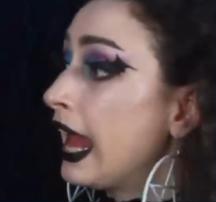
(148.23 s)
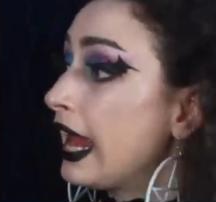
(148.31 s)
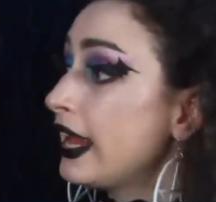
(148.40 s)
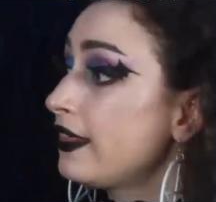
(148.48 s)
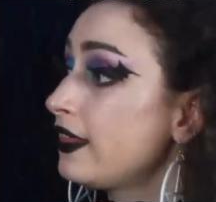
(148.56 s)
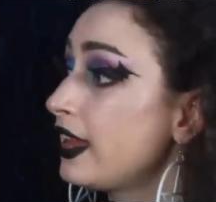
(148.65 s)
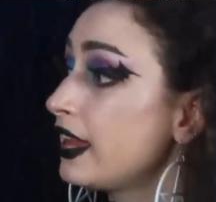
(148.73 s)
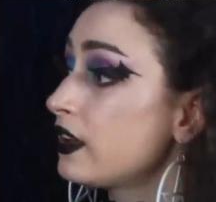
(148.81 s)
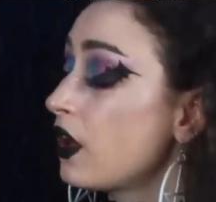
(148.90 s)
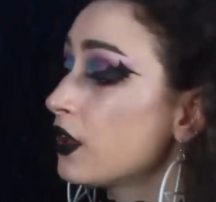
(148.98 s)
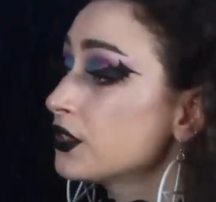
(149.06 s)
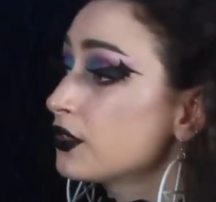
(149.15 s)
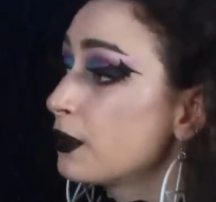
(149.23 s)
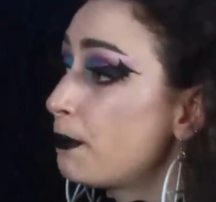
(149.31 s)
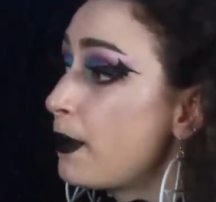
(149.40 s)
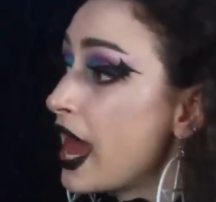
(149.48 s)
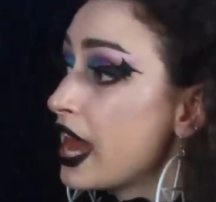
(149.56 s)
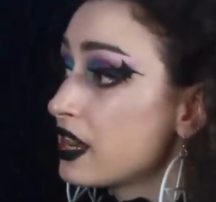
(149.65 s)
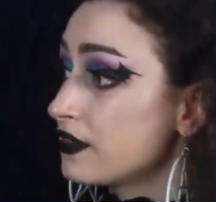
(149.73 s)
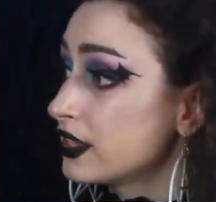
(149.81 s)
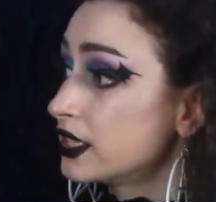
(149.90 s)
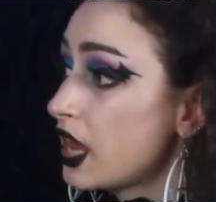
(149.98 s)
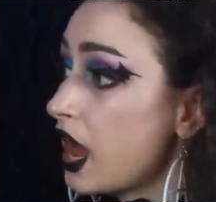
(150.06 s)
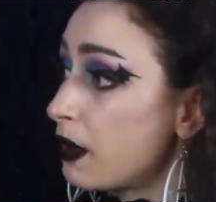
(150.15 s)
And then also the back of the
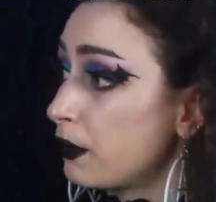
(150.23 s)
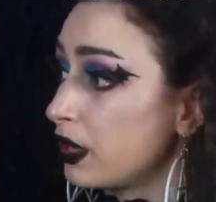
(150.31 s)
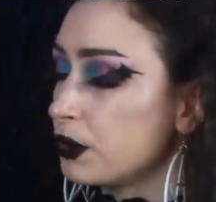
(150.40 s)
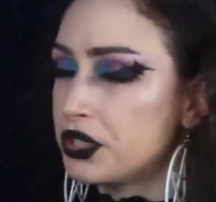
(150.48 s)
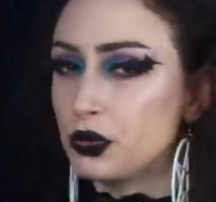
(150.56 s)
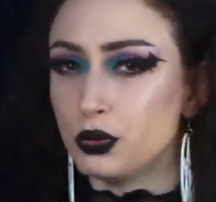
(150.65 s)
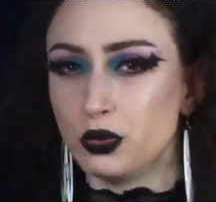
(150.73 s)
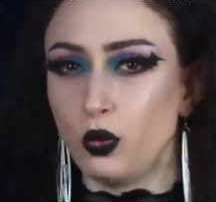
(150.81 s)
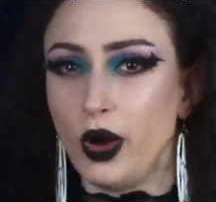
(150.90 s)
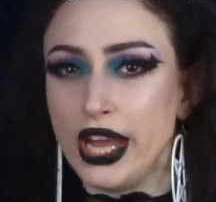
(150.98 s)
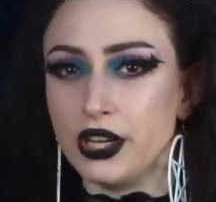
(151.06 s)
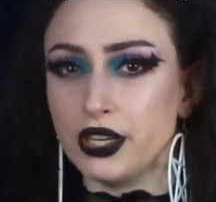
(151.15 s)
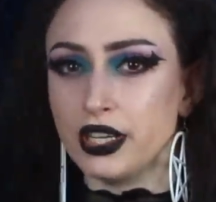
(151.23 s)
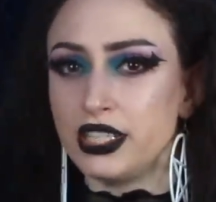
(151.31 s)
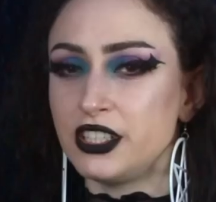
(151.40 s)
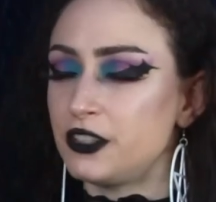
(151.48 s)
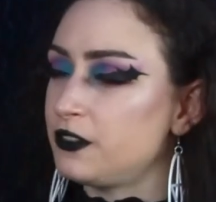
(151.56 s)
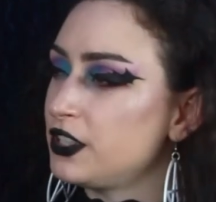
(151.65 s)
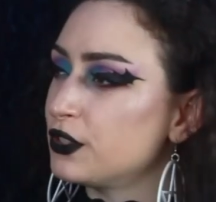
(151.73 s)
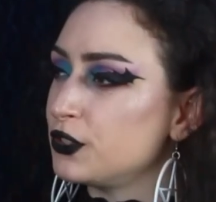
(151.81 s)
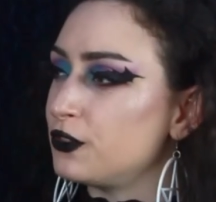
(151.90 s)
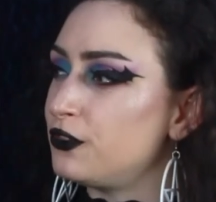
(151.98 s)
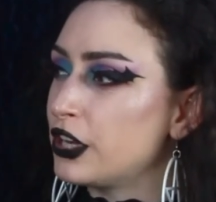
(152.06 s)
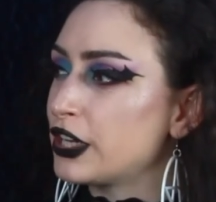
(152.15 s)
top, I wish it was wider. It just
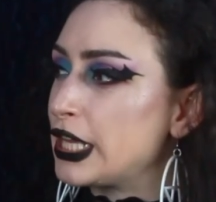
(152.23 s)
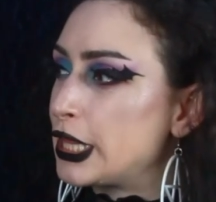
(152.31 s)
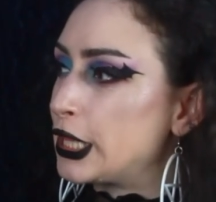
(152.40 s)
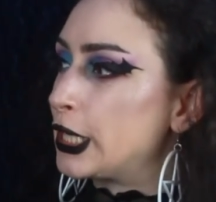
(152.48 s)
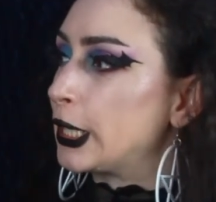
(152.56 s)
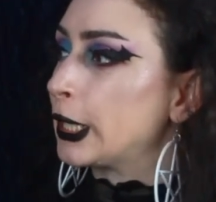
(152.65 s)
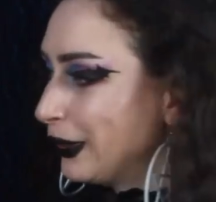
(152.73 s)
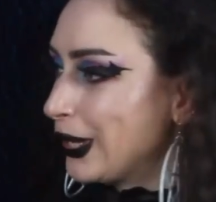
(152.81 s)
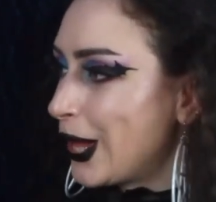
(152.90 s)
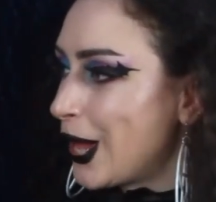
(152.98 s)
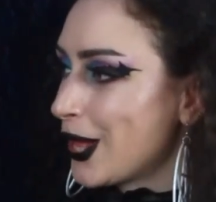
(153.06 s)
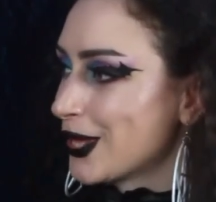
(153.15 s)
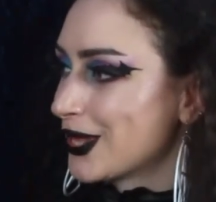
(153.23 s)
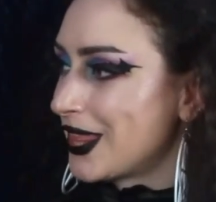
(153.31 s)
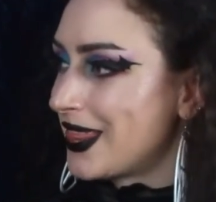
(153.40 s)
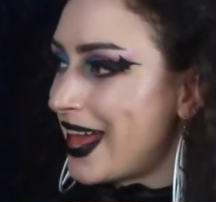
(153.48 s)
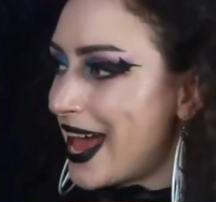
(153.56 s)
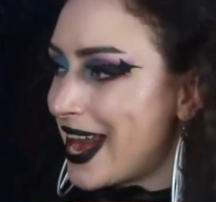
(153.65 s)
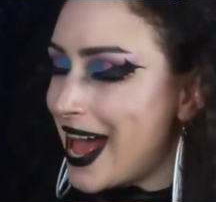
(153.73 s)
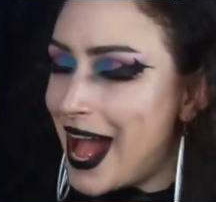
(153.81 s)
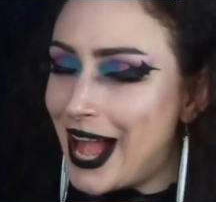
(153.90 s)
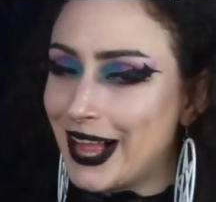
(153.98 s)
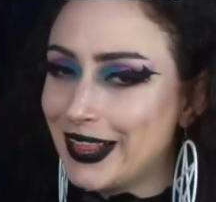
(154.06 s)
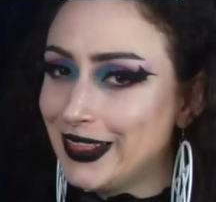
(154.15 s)
feels very thin. But other than that,
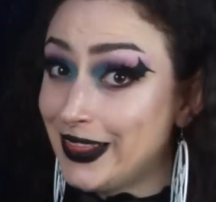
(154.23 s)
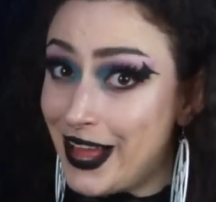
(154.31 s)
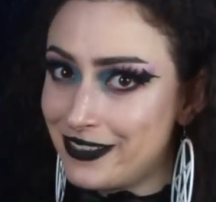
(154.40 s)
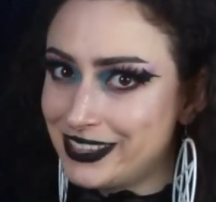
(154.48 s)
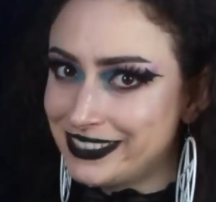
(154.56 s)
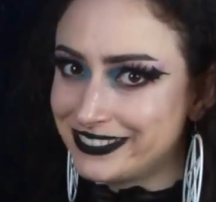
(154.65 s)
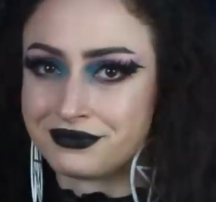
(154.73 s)
I love it.